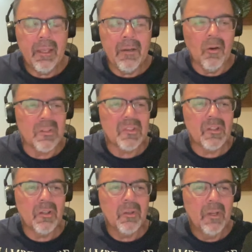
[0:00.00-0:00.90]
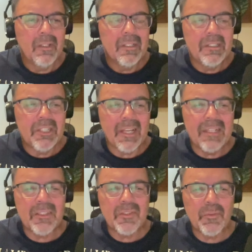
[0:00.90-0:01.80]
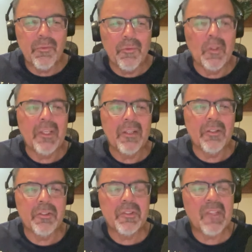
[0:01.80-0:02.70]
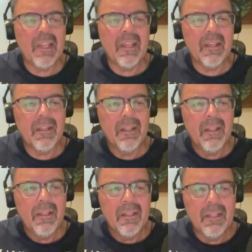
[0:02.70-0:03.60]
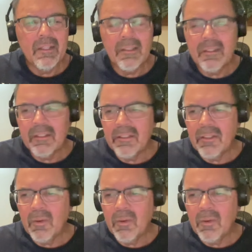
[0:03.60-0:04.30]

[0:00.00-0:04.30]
And also, the Giants fully understand that the,